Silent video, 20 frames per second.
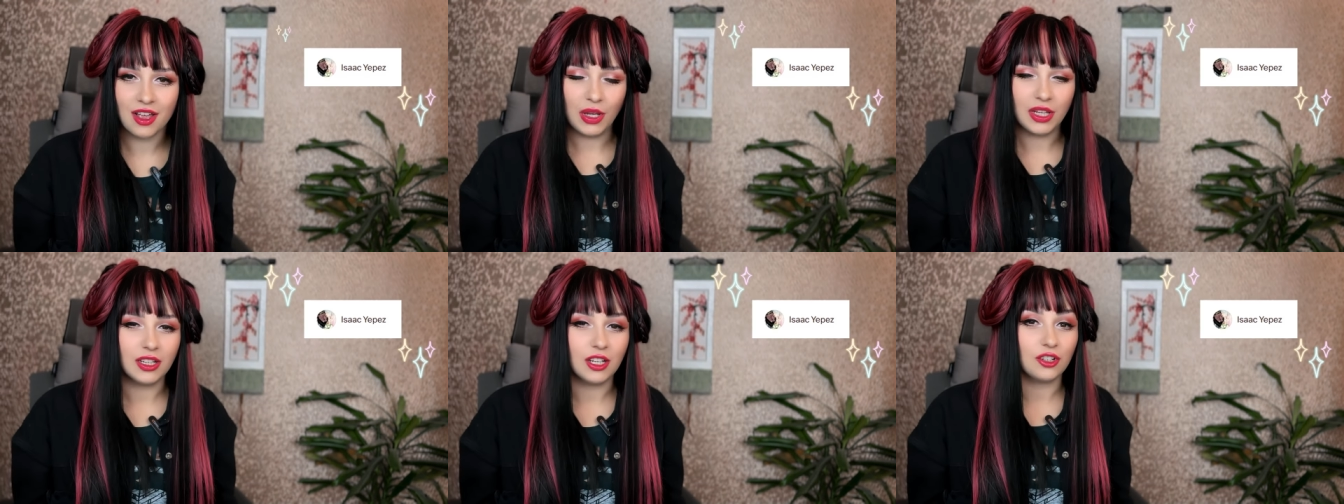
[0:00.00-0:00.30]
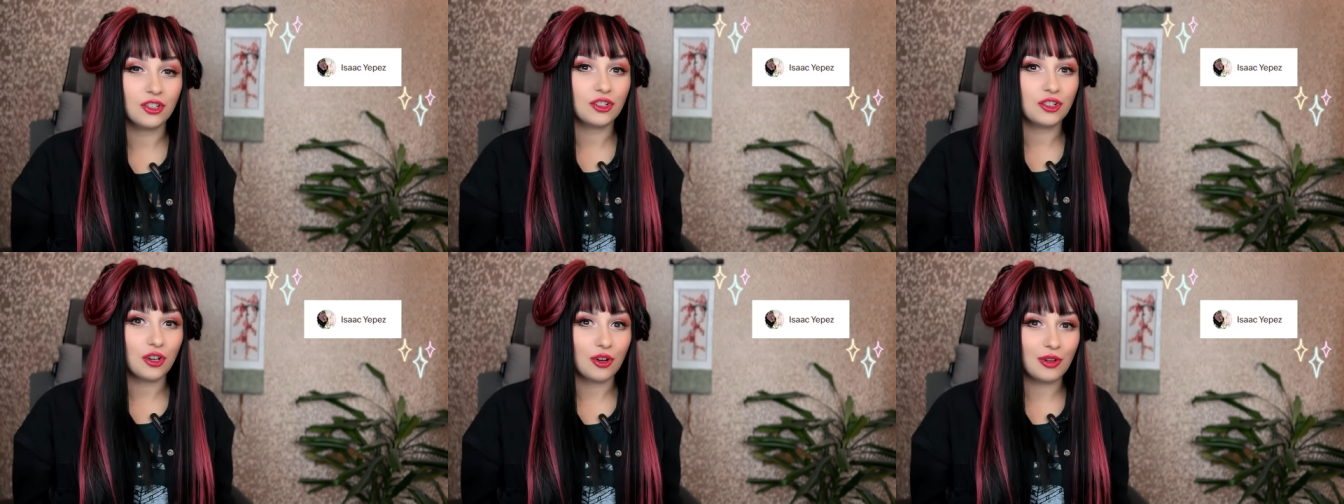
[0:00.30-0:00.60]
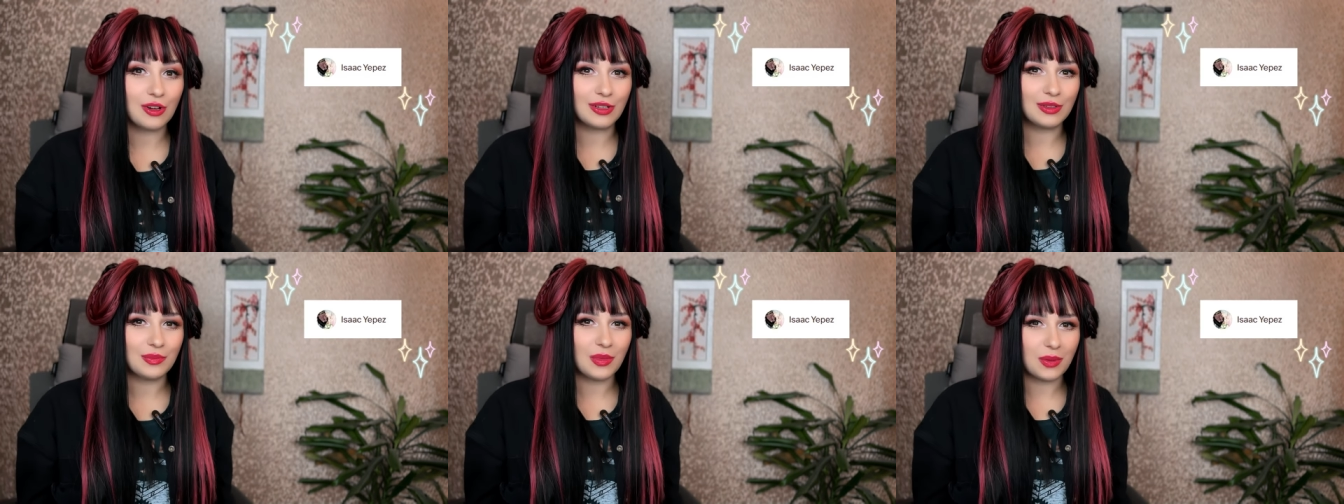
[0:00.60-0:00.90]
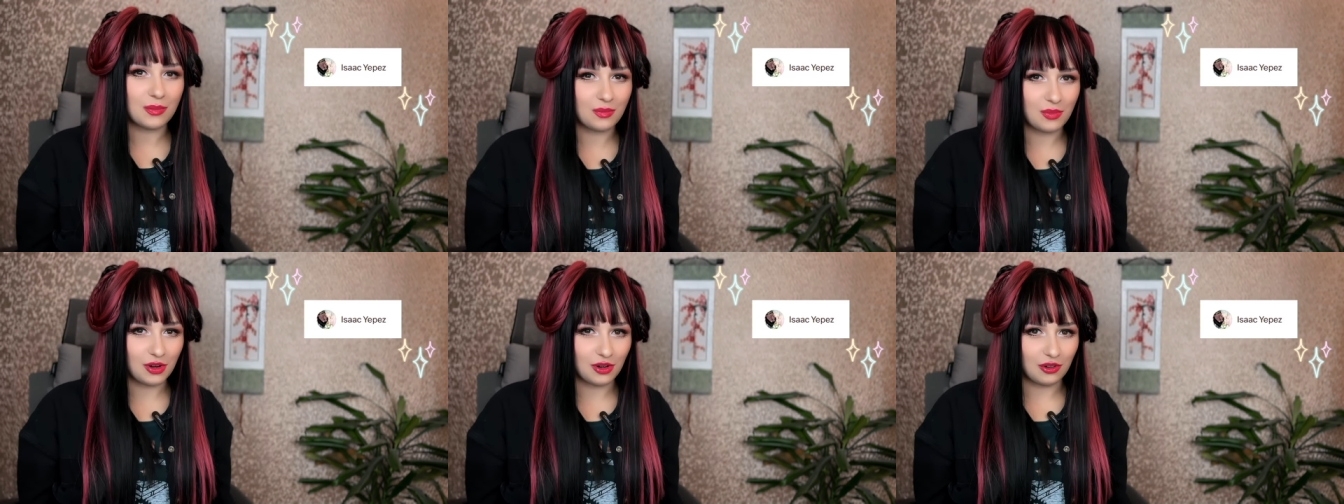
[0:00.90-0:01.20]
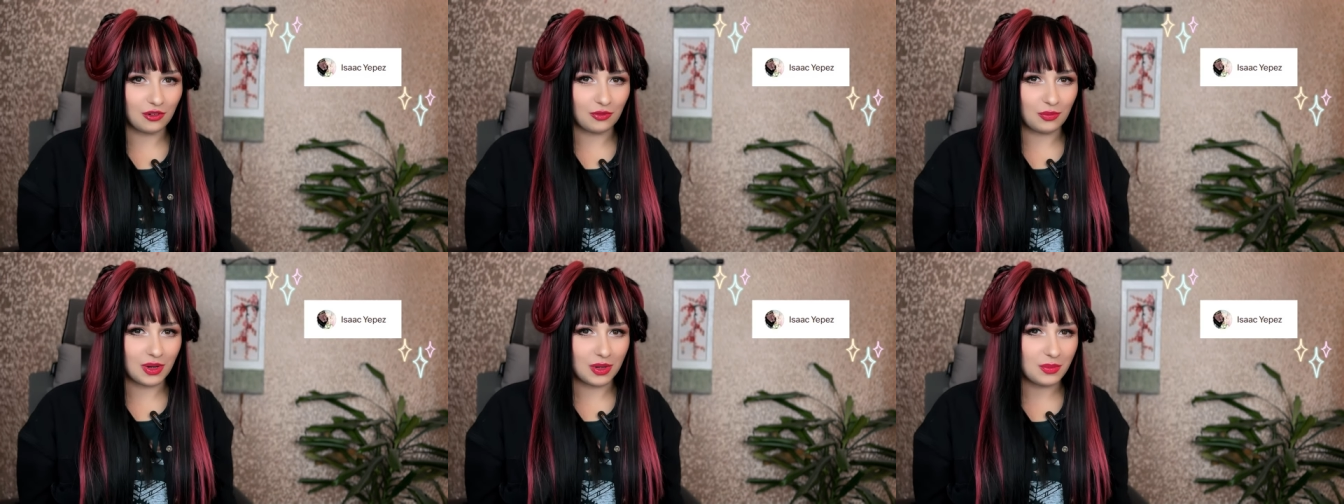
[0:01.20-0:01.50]
being a Shogun
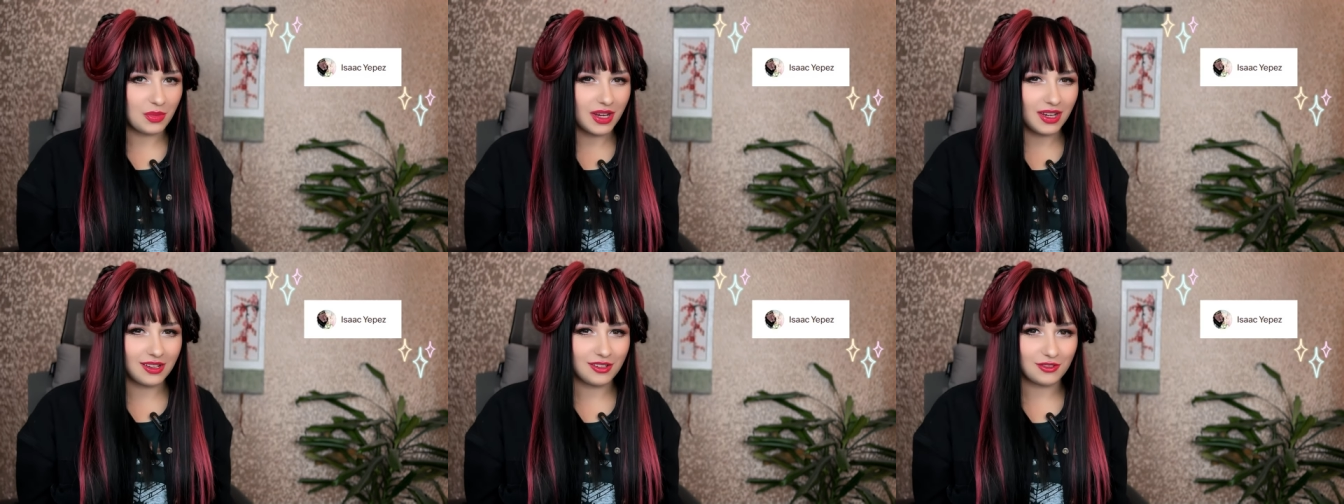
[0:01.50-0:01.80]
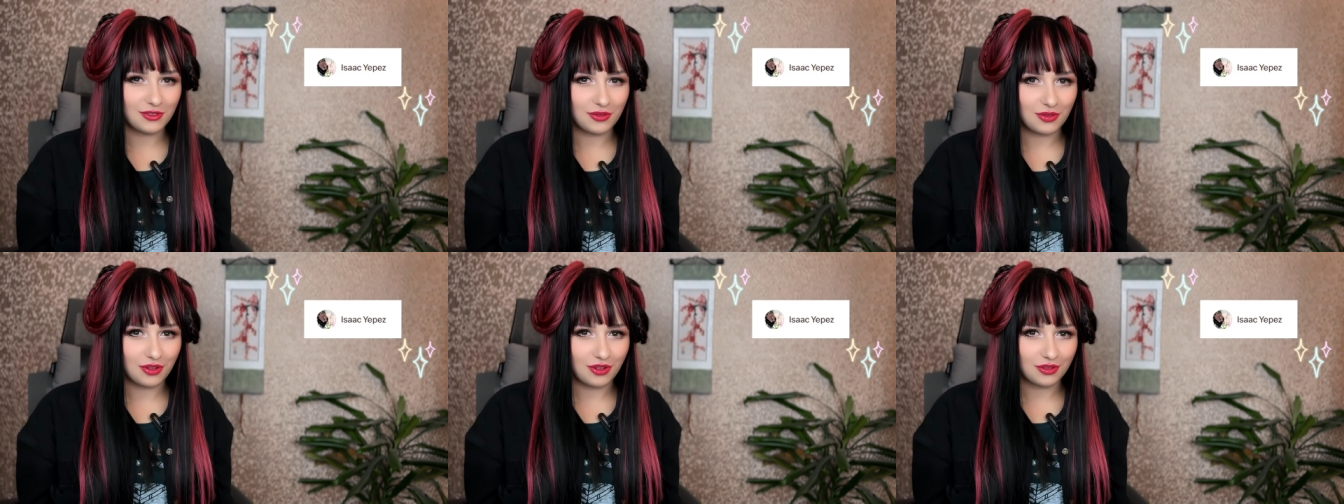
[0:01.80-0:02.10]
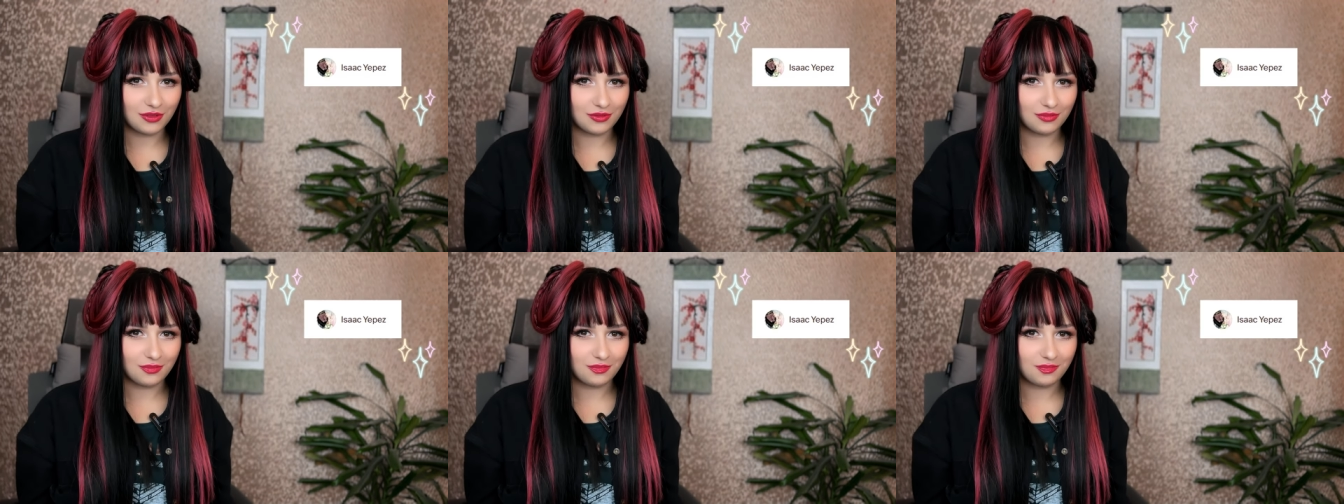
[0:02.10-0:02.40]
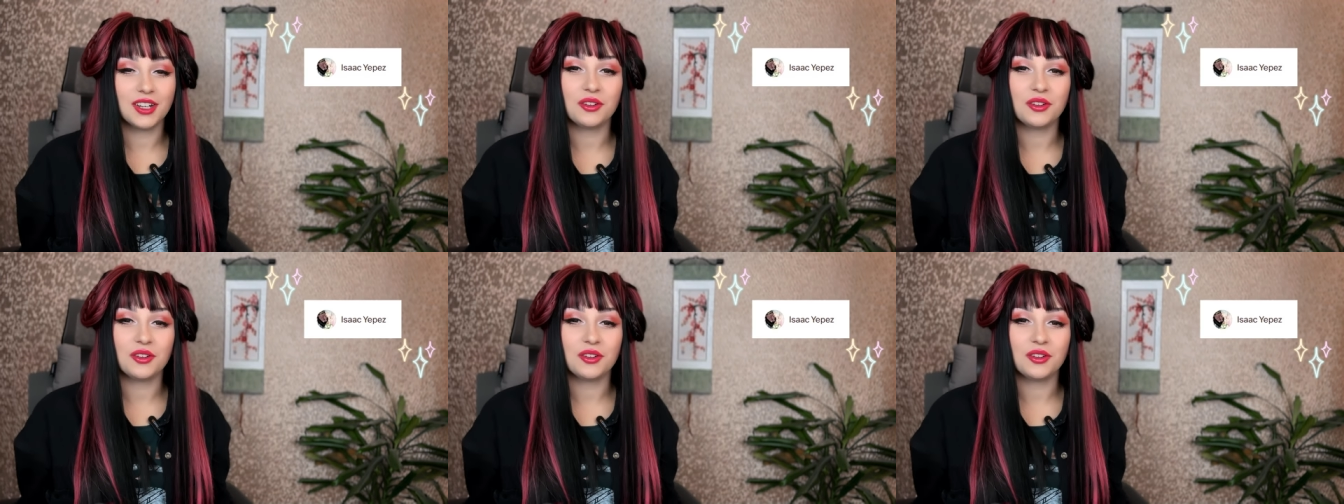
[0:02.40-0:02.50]
member of my Patreon